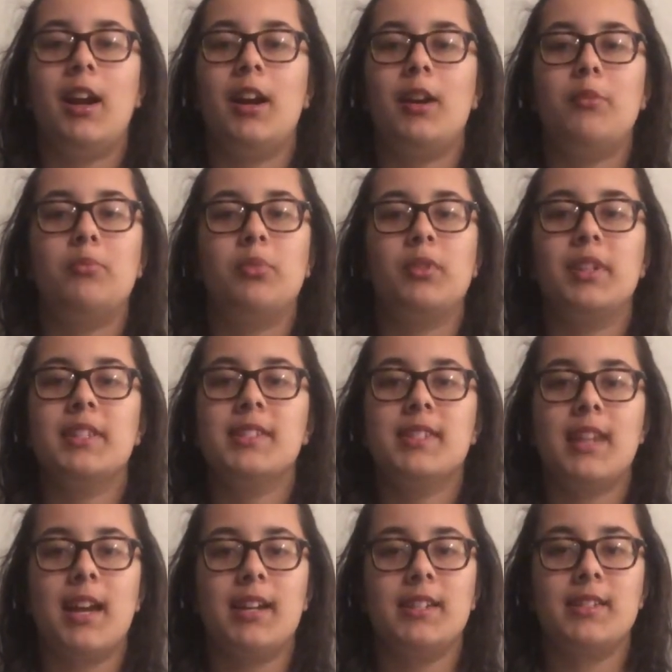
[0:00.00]
a
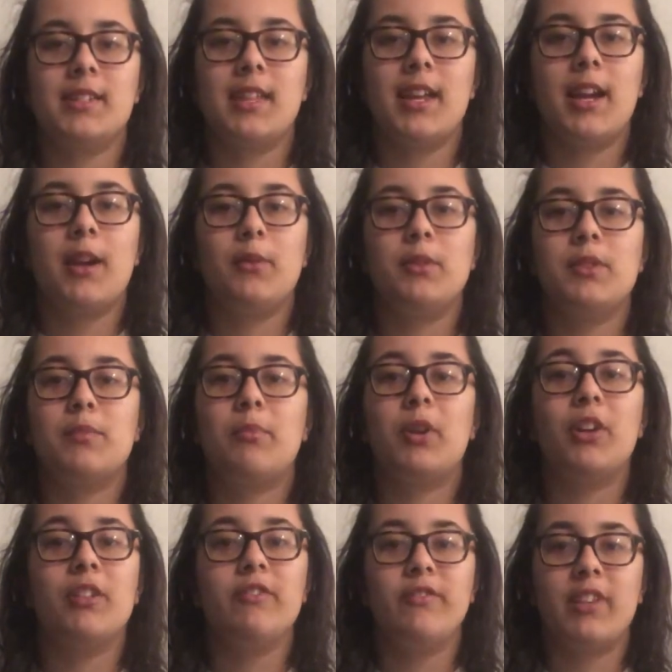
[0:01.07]
princess, that I was
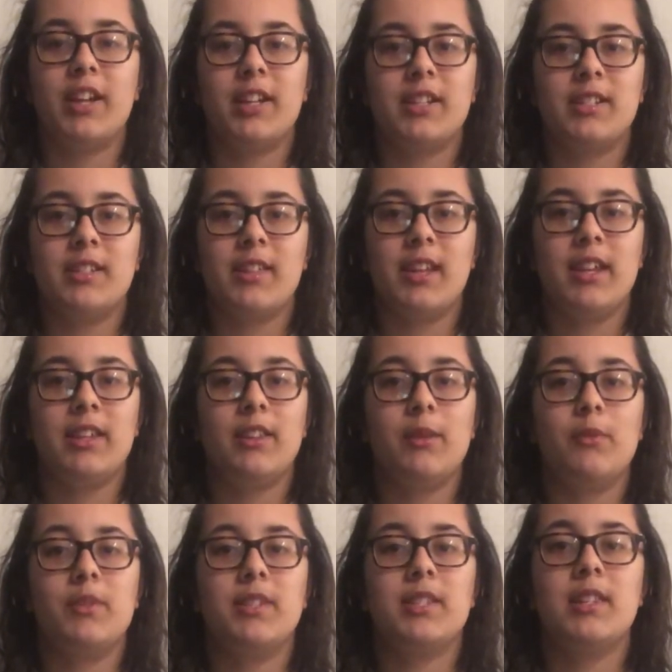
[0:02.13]
perfect, that there
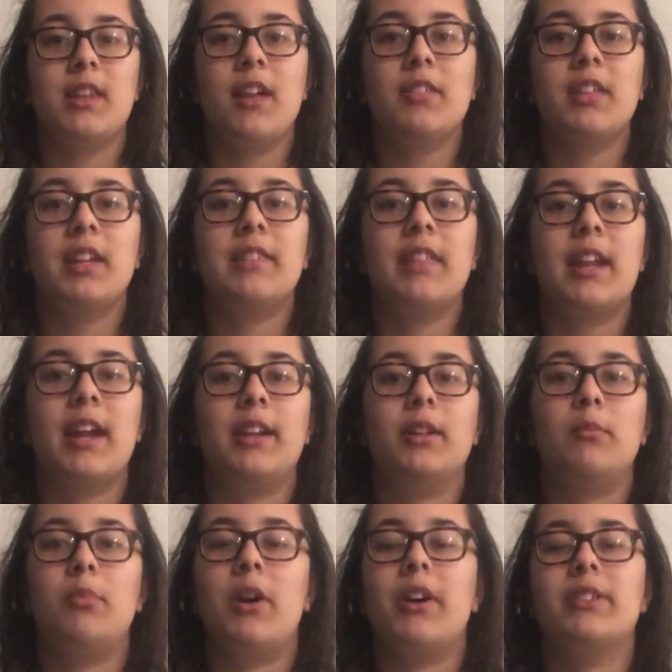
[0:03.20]
was nothing that I
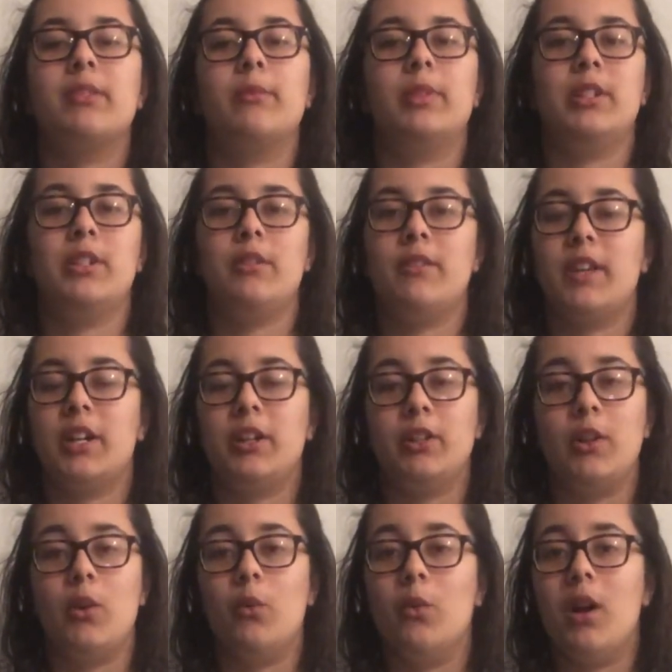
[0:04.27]
could possibly do that could
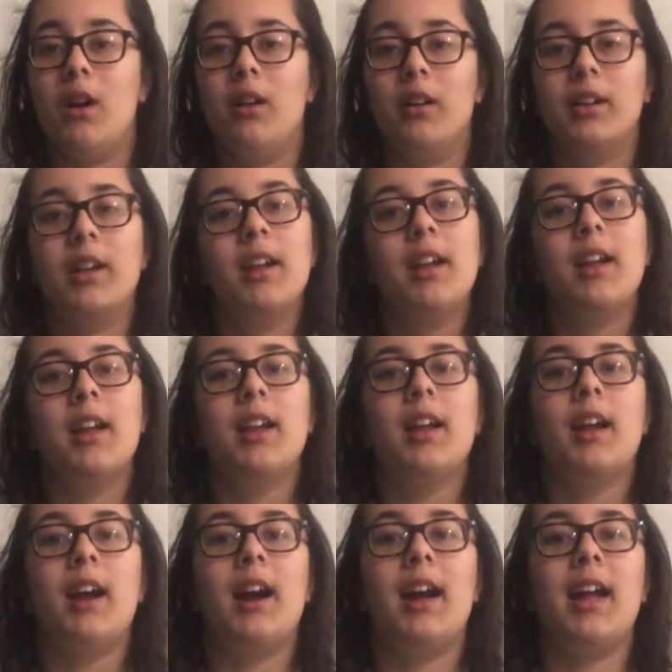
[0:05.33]
go wrong.
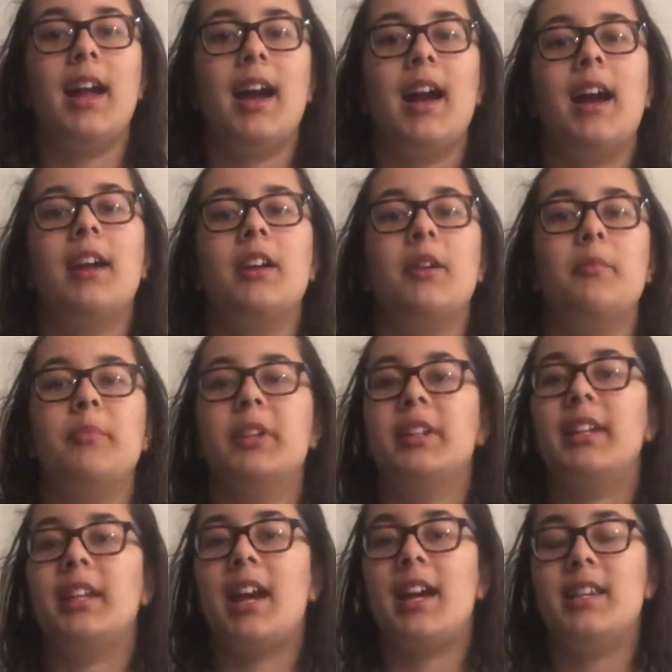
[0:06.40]
I had a
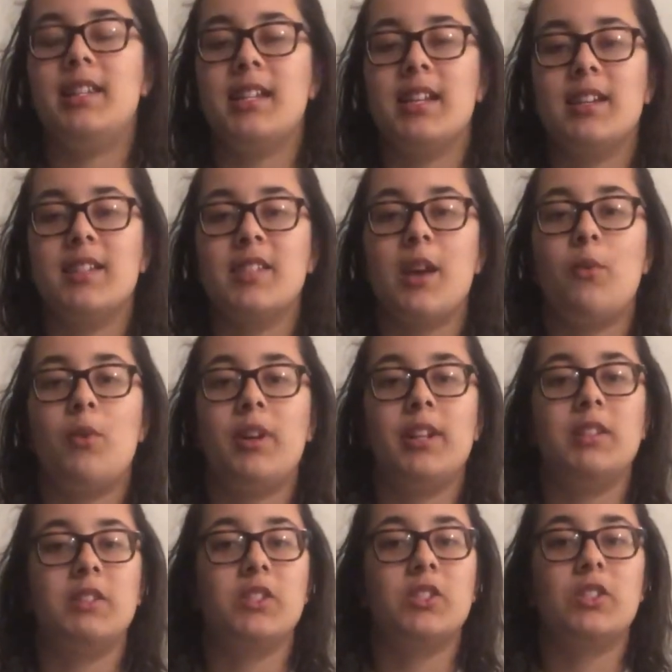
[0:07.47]
million ideas. I
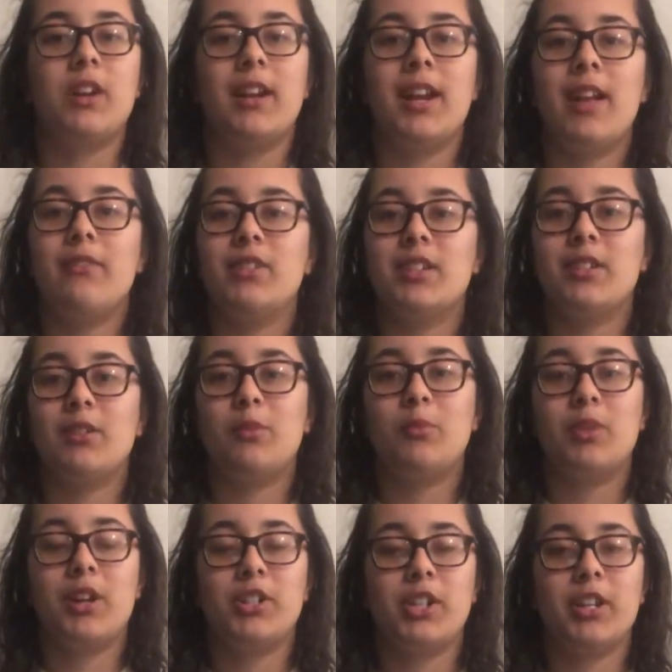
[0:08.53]
wanted to start every single
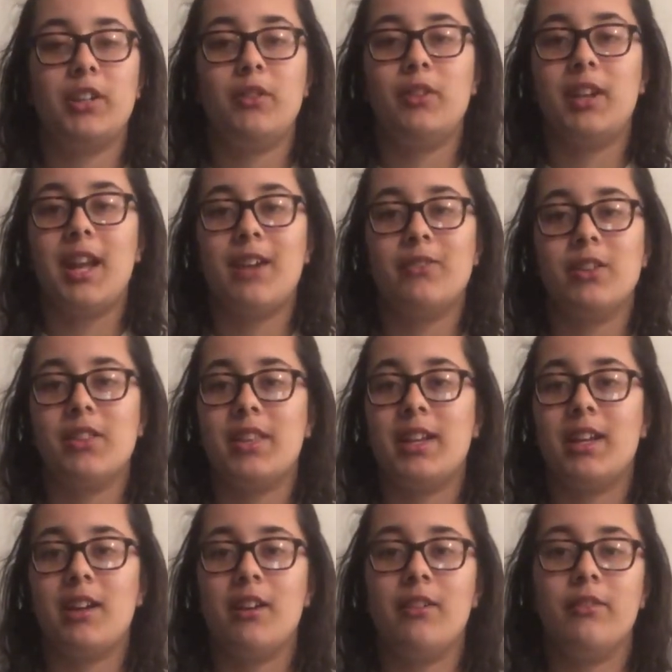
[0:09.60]
project you could ever think
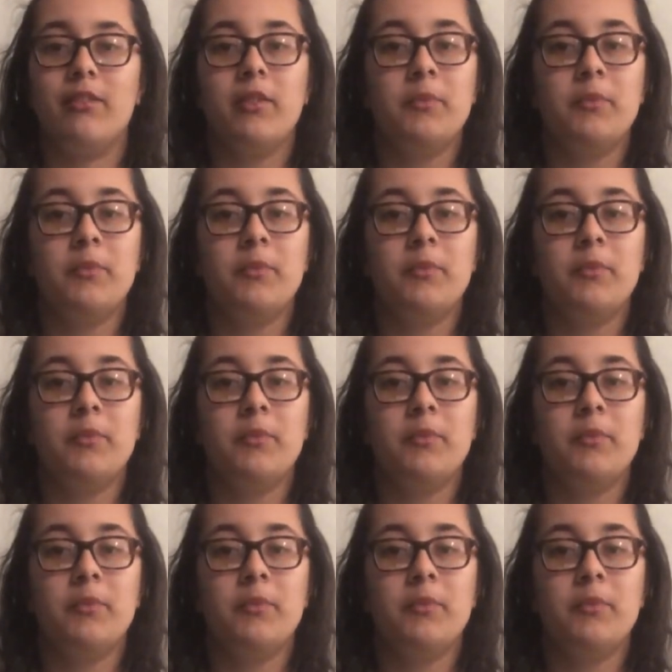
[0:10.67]
of.